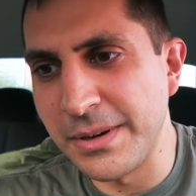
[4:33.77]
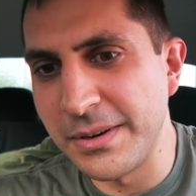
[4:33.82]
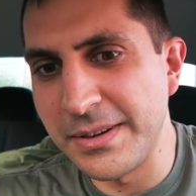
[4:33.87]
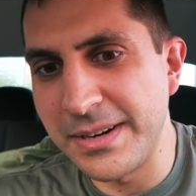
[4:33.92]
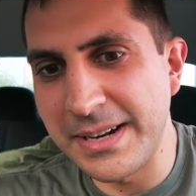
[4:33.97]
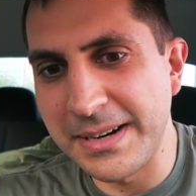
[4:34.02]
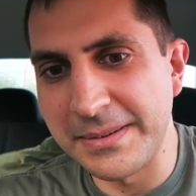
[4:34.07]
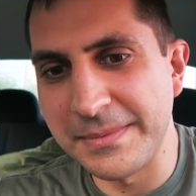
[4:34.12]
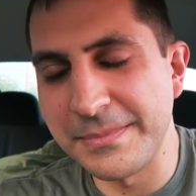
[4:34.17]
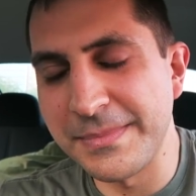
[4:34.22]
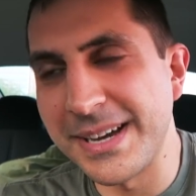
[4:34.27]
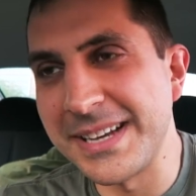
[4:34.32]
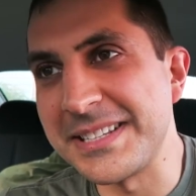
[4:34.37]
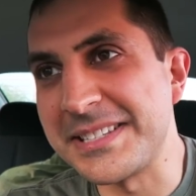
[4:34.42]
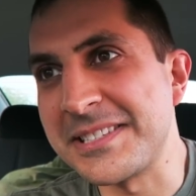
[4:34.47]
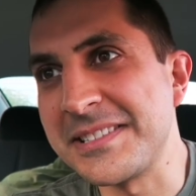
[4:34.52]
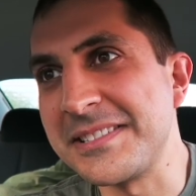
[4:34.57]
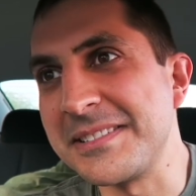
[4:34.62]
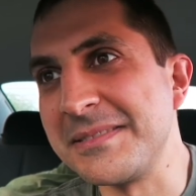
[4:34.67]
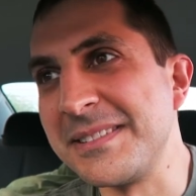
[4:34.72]
the oh road, my and my
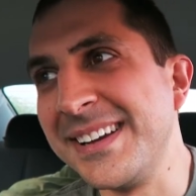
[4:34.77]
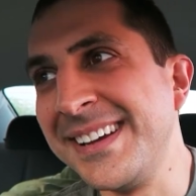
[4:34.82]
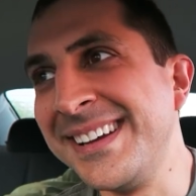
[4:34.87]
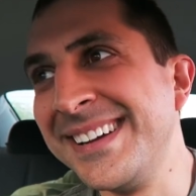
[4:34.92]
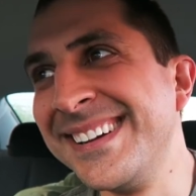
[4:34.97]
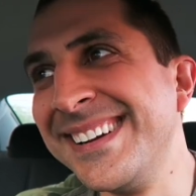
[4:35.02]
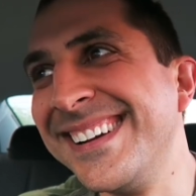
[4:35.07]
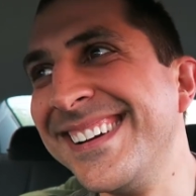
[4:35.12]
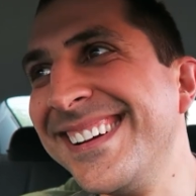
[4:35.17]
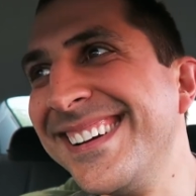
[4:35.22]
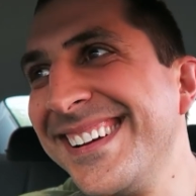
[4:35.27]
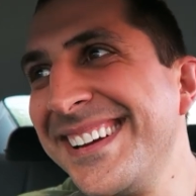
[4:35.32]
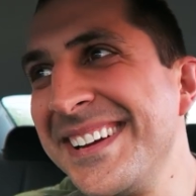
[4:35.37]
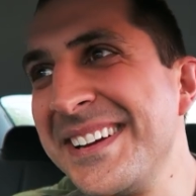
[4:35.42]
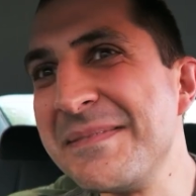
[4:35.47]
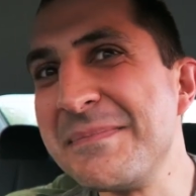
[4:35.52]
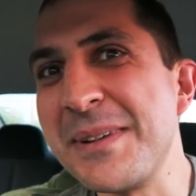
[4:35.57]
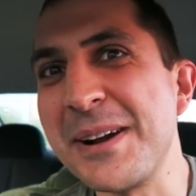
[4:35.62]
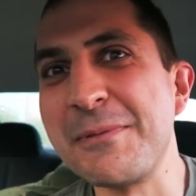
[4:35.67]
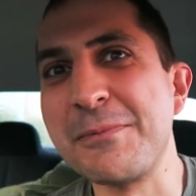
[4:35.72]
God.
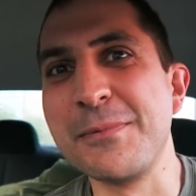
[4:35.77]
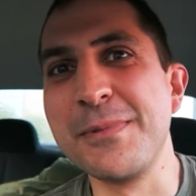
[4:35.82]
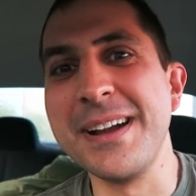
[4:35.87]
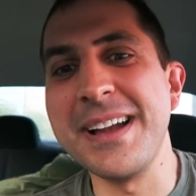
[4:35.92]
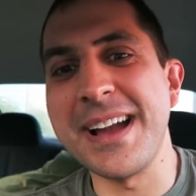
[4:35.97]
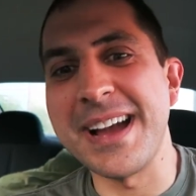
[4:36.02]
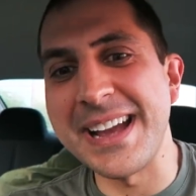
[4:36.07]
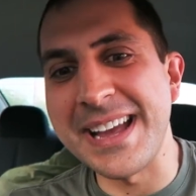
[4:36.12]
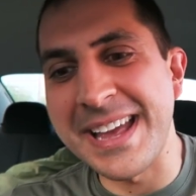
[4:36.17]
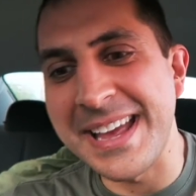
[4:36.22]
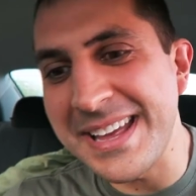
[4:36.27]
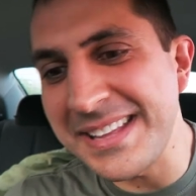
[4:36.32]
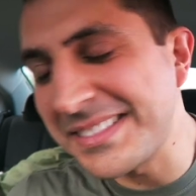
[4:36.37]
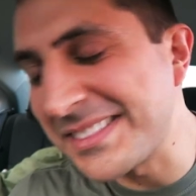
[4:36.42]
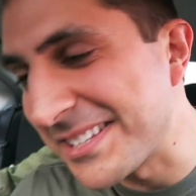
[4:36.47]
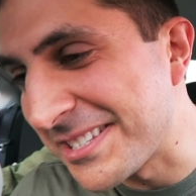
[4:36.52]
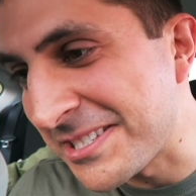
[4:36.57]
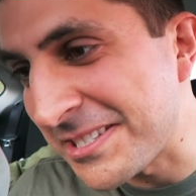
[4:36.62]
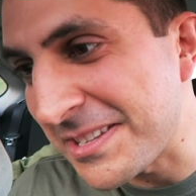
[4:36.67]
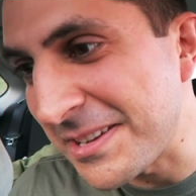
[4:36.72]
My ri I
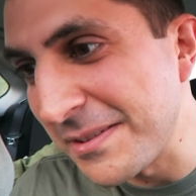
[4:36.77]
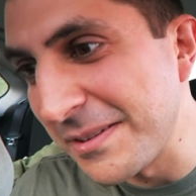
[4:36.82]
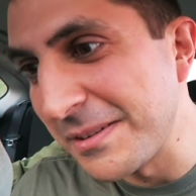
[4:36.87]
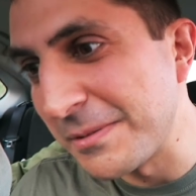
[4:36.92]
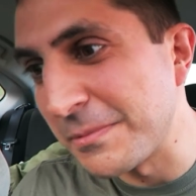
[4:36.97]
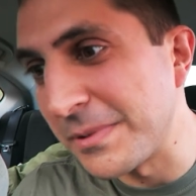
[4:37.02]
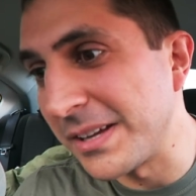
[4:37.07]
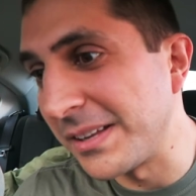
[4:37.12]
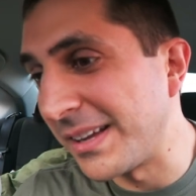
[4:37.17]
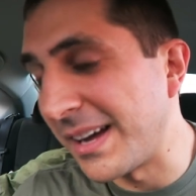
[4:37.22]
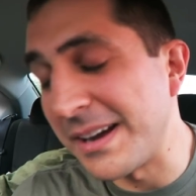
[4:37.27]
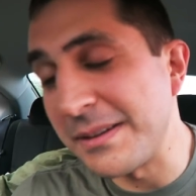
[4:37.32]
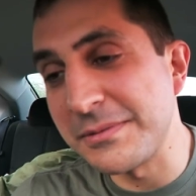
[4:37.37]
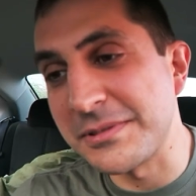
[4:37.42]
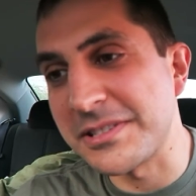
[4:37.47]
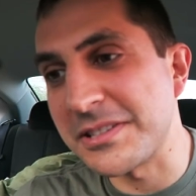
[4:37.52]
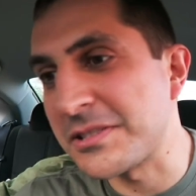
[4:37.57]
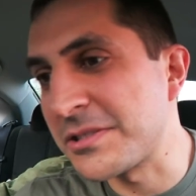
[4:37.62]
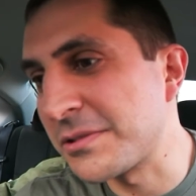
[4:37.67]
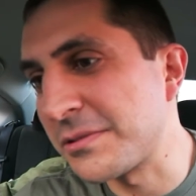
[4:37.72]
hit the steering wheel. I
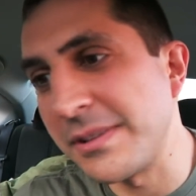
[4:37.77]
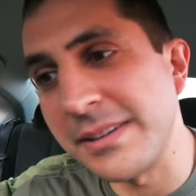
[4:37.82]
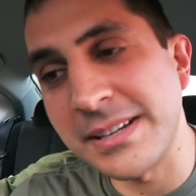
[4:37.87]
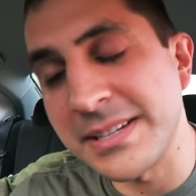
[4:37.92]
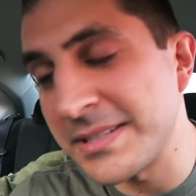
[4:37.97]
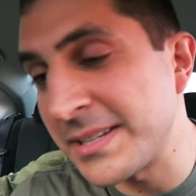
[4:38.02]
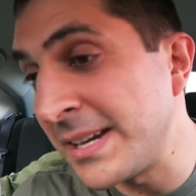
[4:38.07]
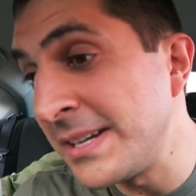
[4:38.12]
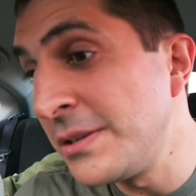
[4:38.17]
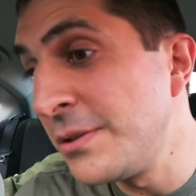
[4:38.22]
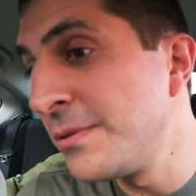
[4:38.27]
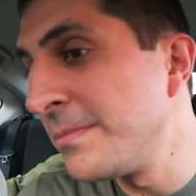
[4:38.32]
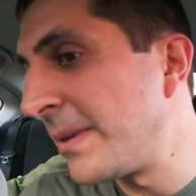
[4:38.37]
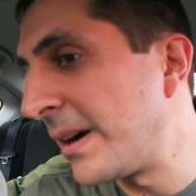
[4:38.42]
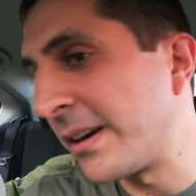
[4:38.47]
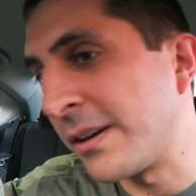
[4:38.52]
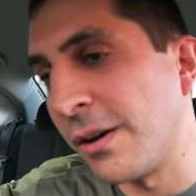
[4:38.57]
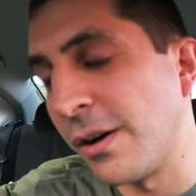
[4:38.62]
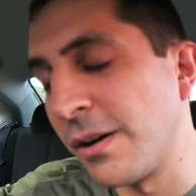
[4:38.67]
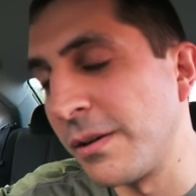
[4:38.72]
was just screaming because I knew
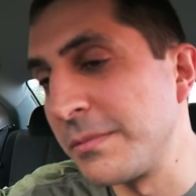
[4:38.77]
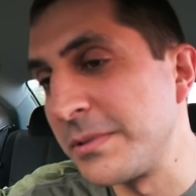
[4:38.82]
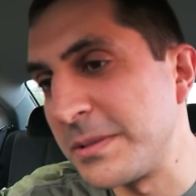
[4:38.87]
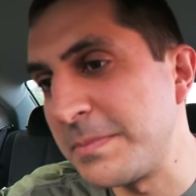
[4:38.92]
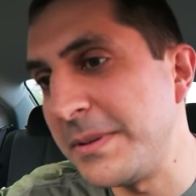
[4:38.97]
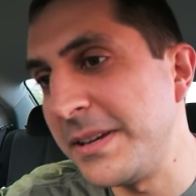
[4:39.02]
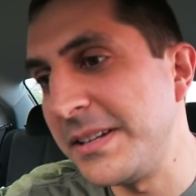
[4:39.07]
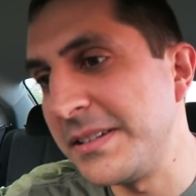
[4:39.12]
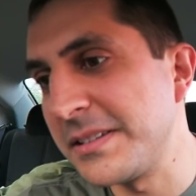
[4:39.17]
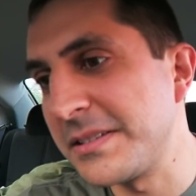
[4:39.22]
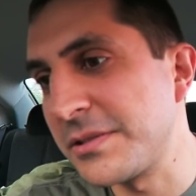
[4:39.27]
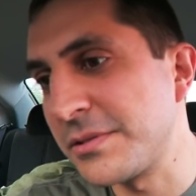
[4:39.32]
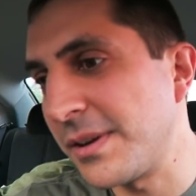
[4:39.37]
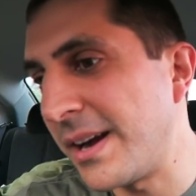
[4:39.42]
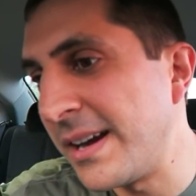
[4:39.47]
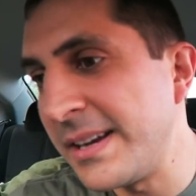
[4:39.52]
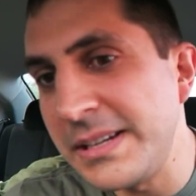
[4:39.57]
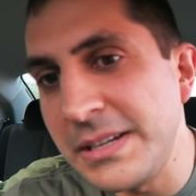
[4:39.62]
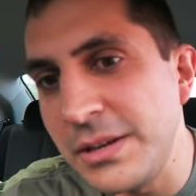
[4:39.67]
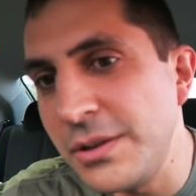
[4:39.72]
my car was being
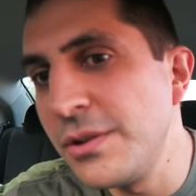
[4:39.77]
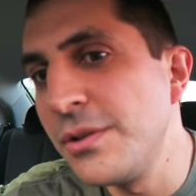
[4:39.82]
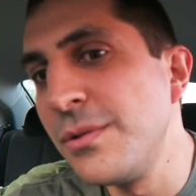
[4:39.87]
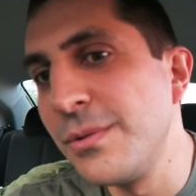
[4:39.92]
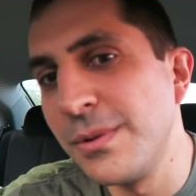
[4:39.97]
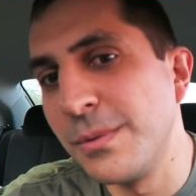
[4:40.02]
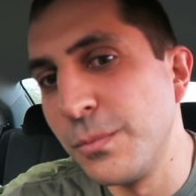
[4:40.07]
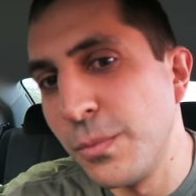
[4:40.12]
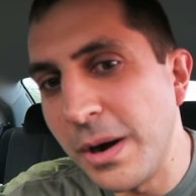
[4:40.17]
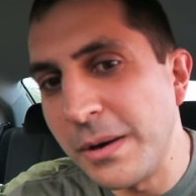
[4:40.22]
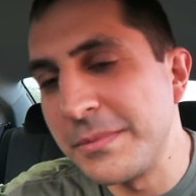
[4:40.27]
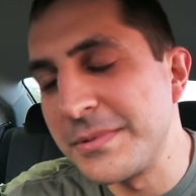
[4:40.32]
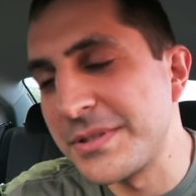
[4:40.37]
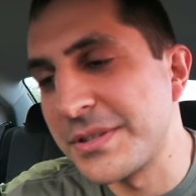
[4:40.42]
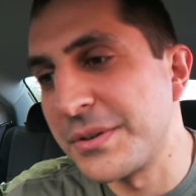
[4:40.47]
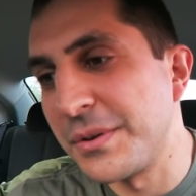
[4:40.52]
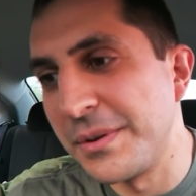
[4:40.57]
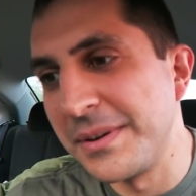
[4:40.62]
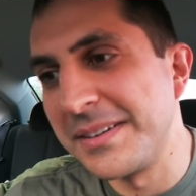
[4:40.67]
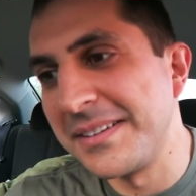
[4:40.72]
destroyed. I knew what
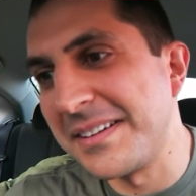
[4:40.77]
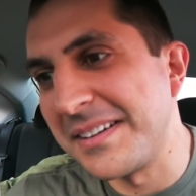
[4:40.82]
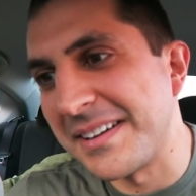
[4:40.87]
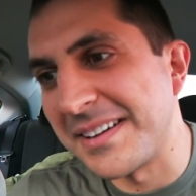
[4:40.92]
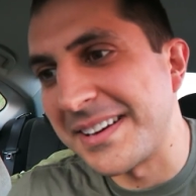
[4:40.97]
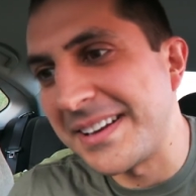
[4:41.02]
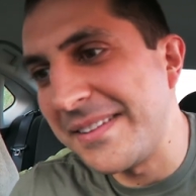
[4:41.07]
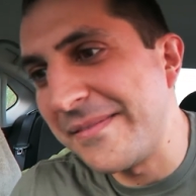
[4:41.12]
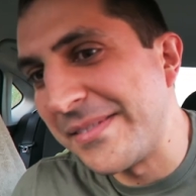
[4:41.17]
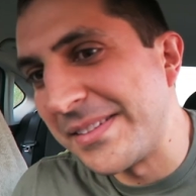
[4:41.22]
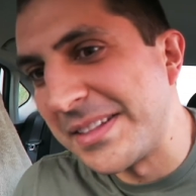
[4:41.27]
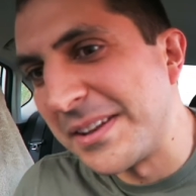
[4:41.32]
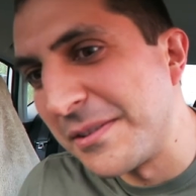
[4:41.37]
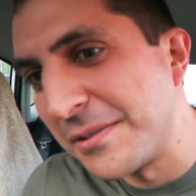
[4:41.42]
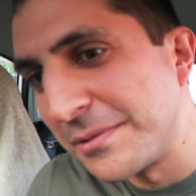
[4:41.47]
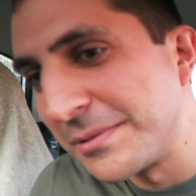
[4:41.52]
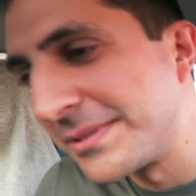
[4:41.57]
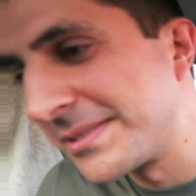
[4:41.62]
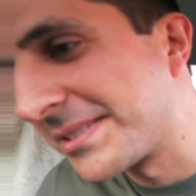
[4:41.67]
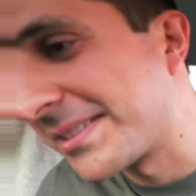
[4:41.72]
was going on, even
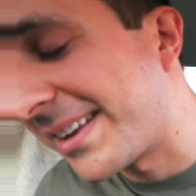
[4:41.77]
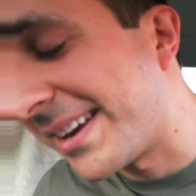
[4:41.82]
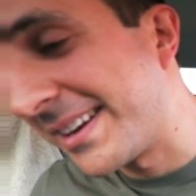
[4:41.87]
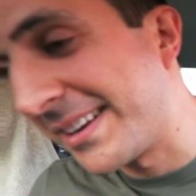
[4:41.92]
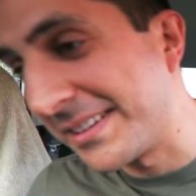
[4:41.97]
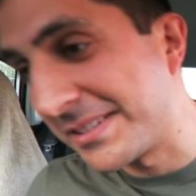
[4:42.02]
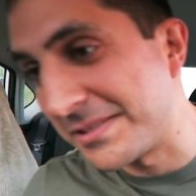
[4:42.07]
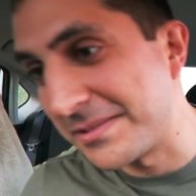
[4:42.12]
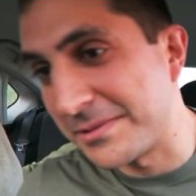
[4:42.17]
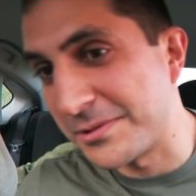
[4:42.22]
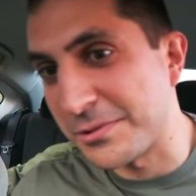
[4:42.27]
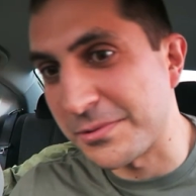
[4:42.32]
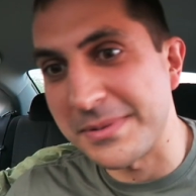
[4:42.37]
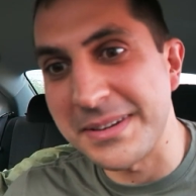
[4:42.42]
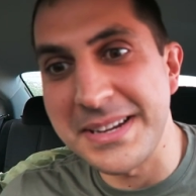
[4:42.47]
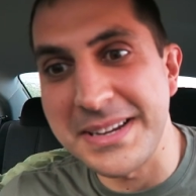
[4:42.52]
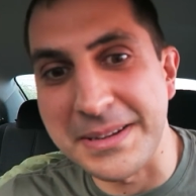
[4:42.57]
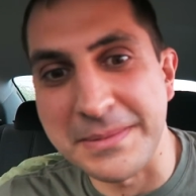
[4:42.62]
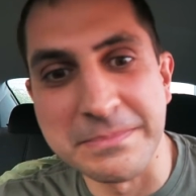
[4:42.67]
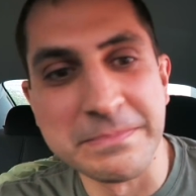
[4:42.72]
though it was like a
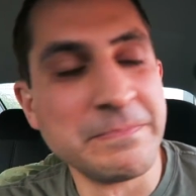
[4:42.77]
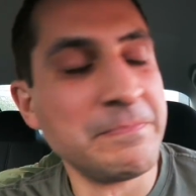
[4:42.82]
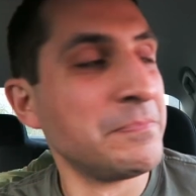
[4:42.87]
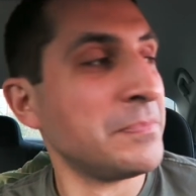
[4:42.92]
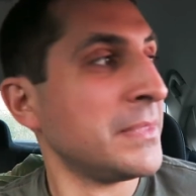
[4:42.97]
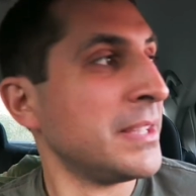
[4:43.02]
dream.